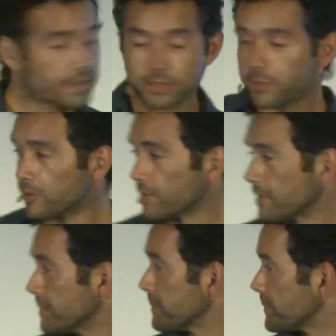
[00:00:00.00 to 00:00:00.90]
Thank you,
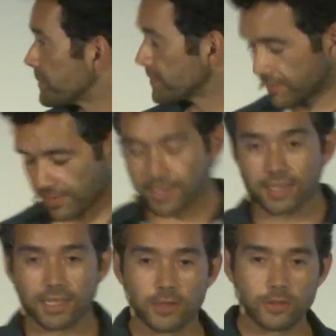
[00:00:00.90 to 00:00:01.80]
Rocio.
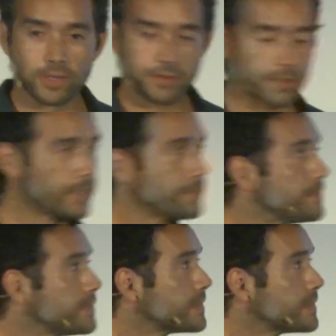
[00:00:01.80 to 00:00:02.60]
Hello, everyone.